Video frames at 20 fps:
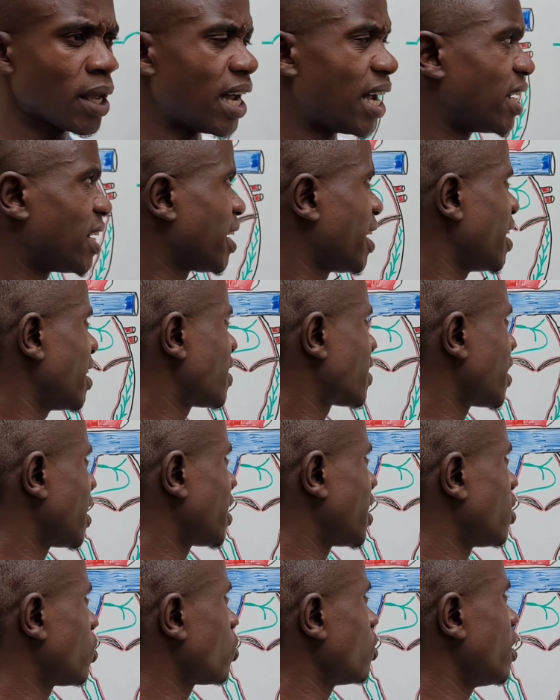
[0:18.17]
and get
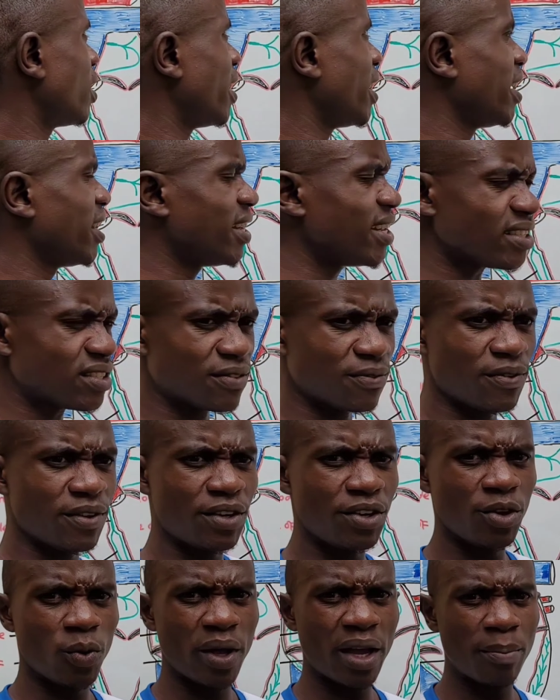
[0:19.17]
started. So now in this
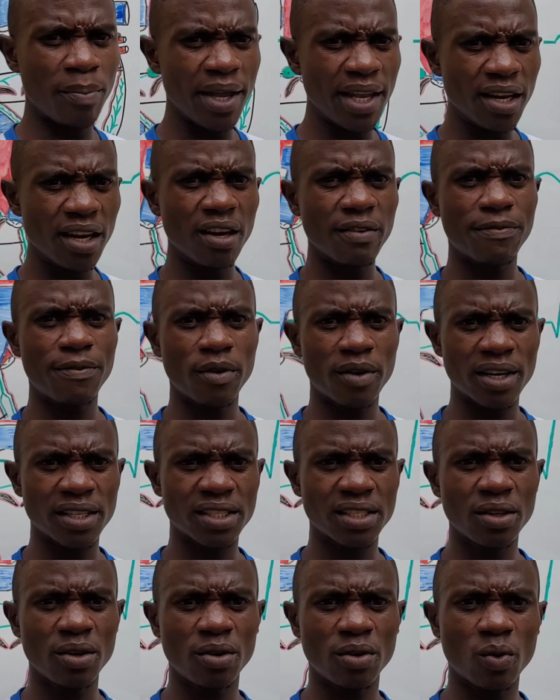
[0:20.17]
video, we are mainly
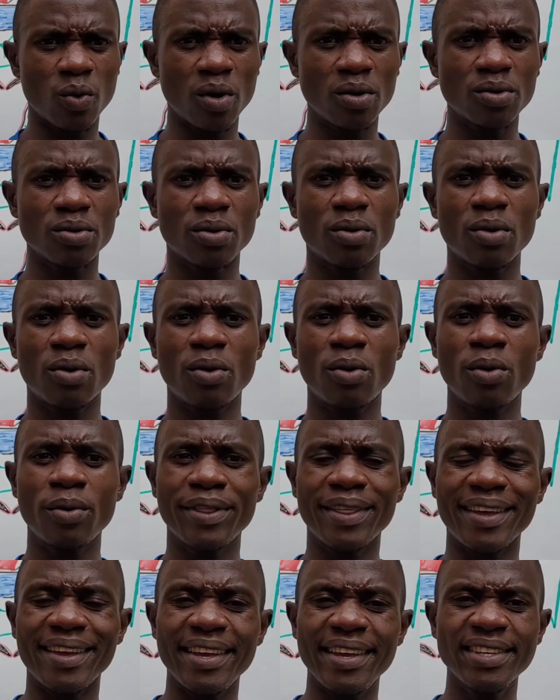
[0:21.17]
focusing on what we call
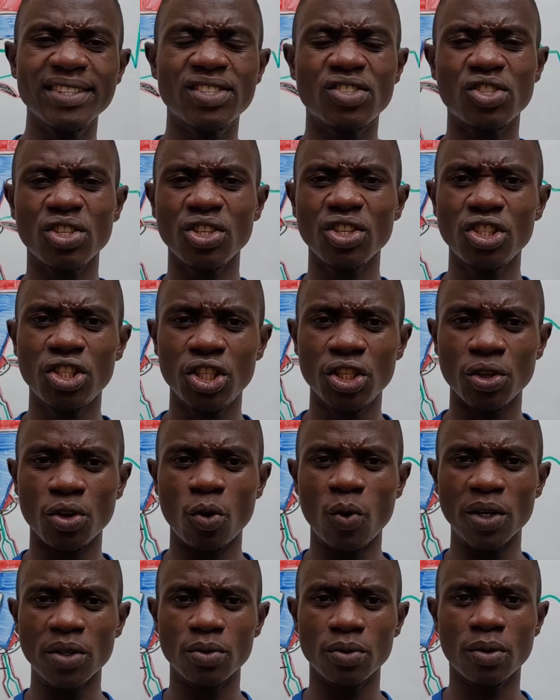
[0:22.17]
the ECG,
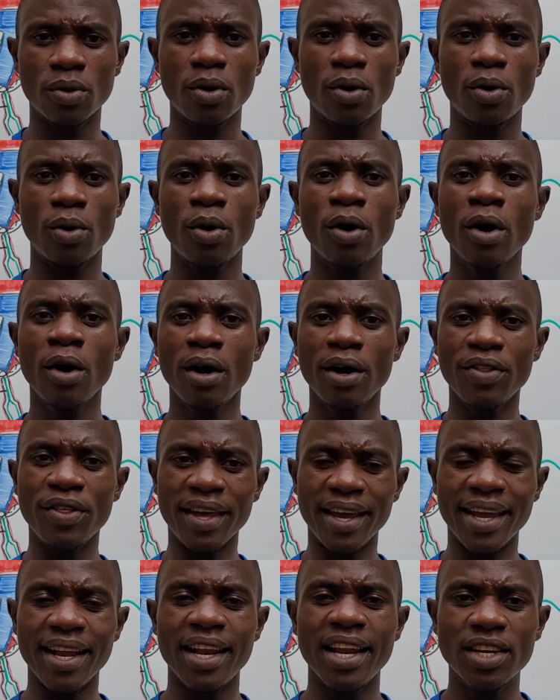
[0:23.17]
or what we call
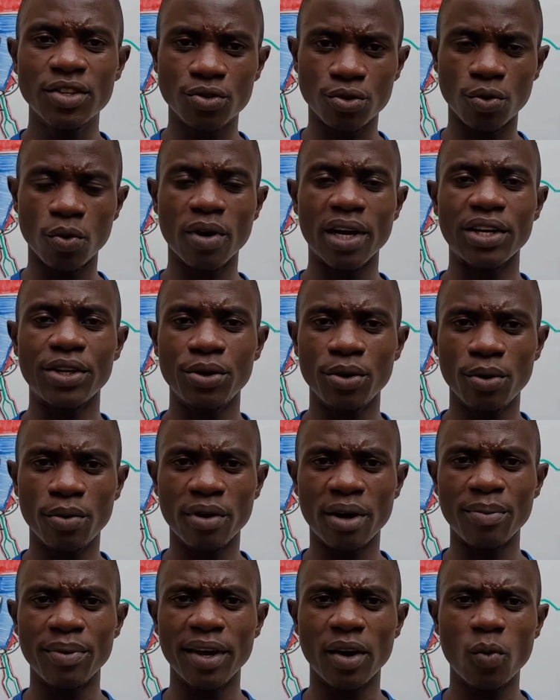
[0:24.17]
the
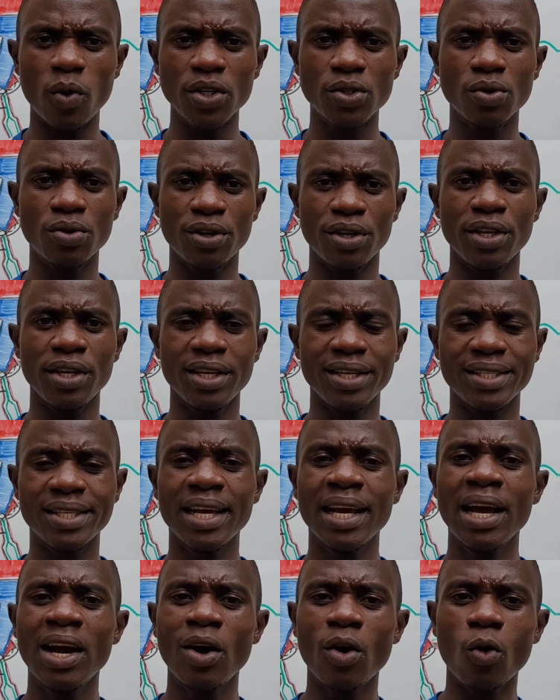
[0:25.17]
electrocardiogram. The question is,
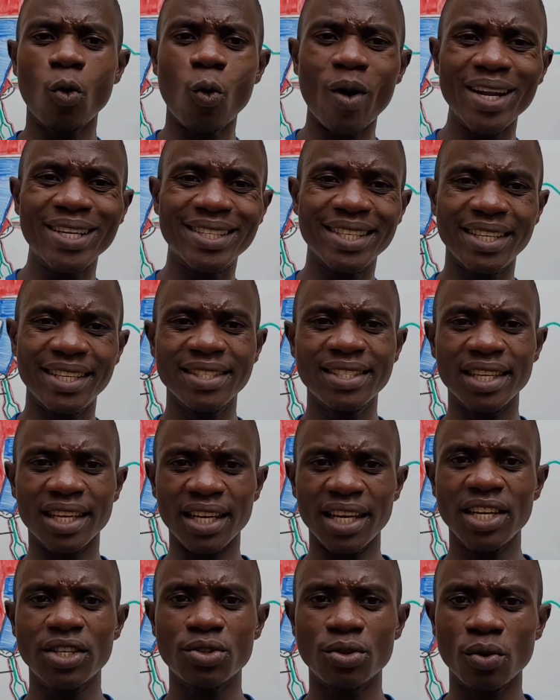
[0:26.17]
what is
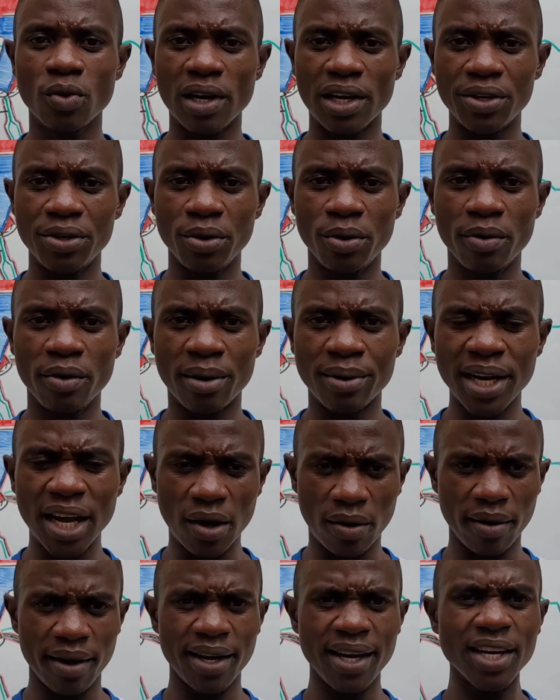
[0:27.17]
electrocardiogram? Now,
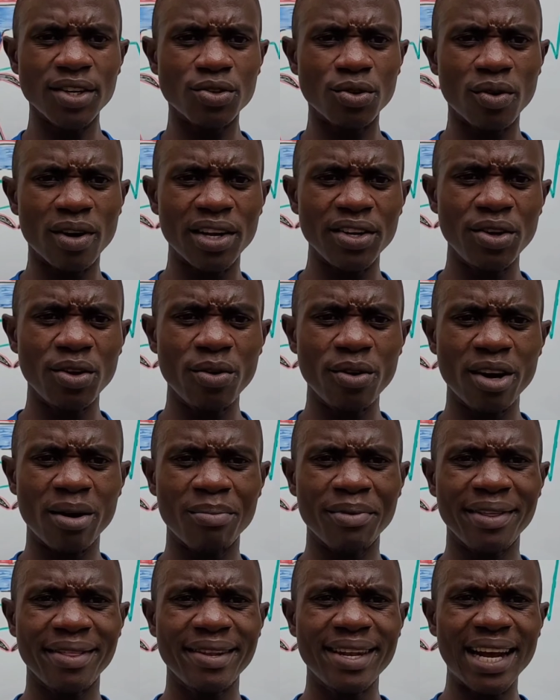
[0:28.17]

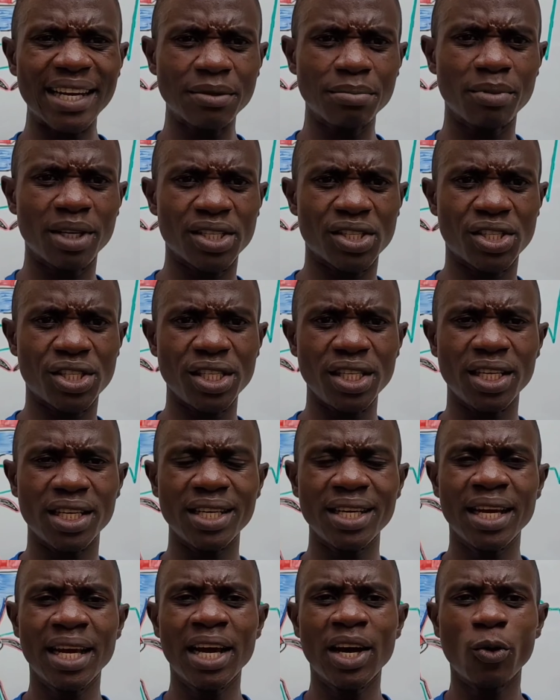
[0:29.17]
electrocardiogram is that
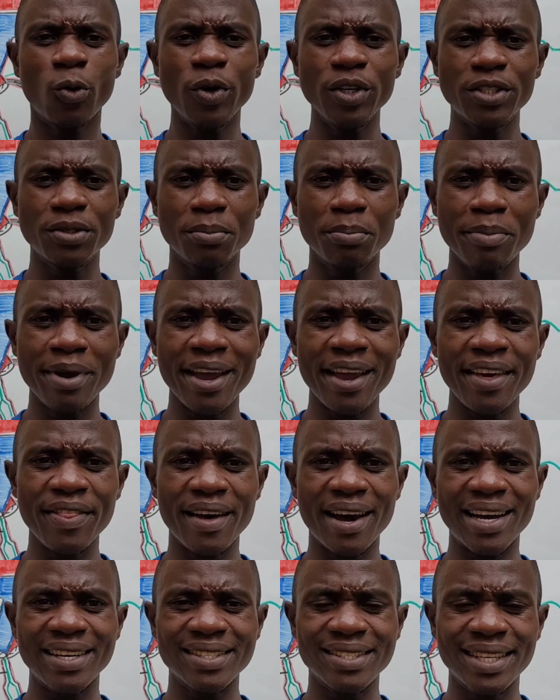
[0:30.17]
machine which
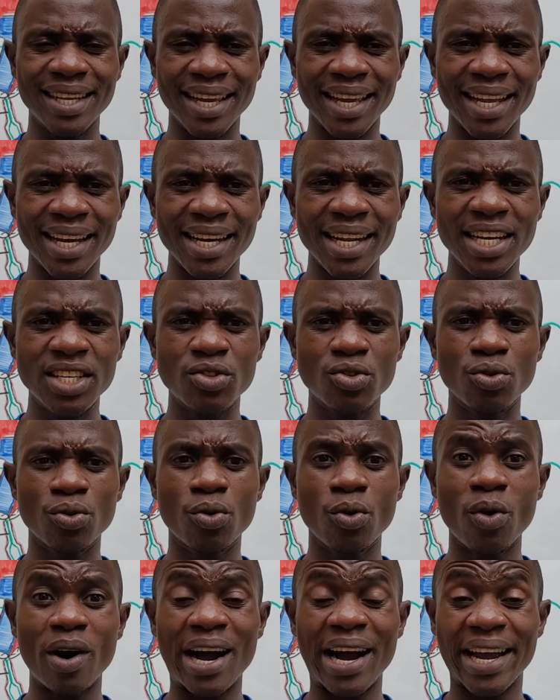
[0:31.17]
measures the
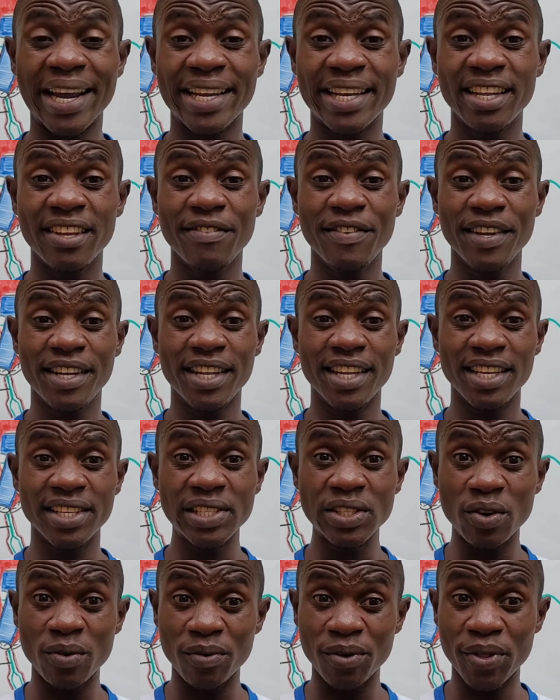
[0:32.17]
electrical
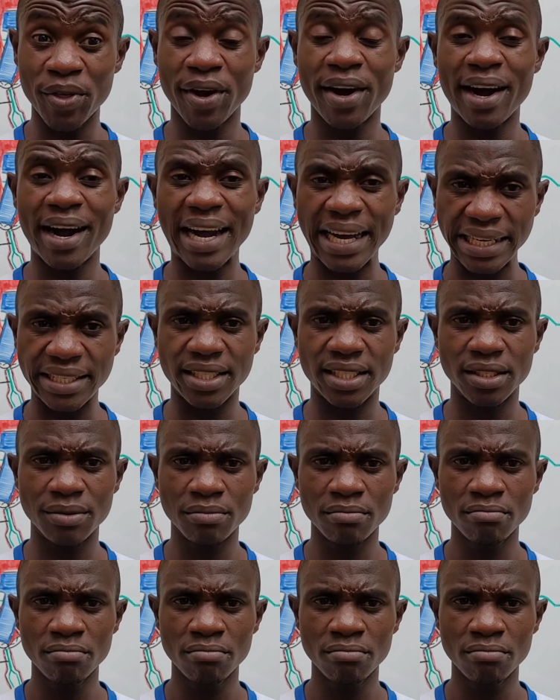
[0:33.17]
activities of the heart.